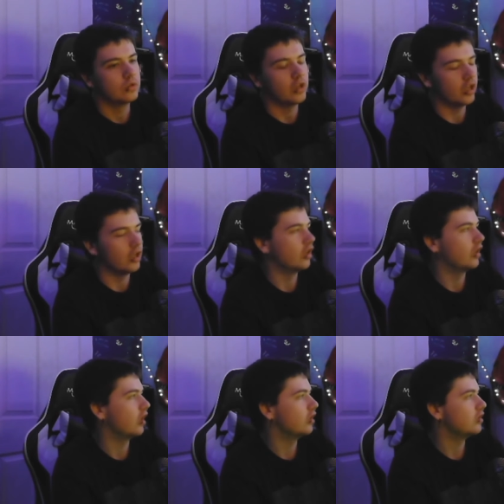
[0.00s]
and
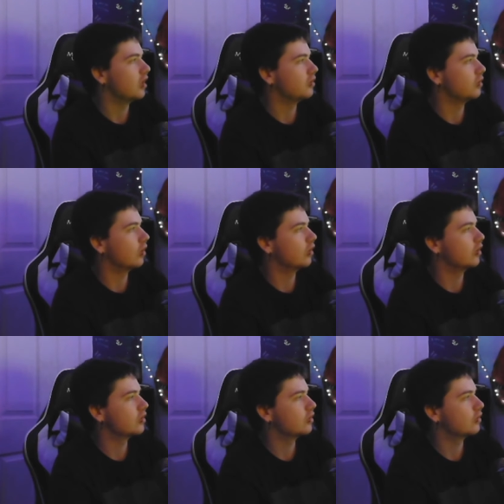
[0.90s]
a tattoo
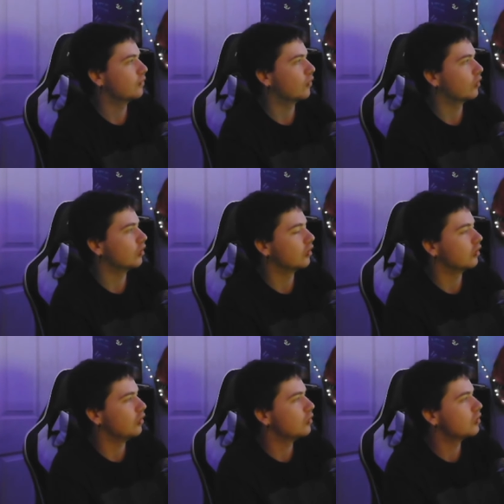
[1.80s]
artist for
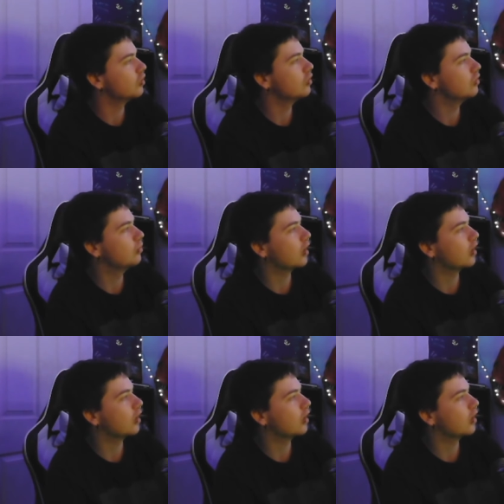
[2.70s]
YouTube.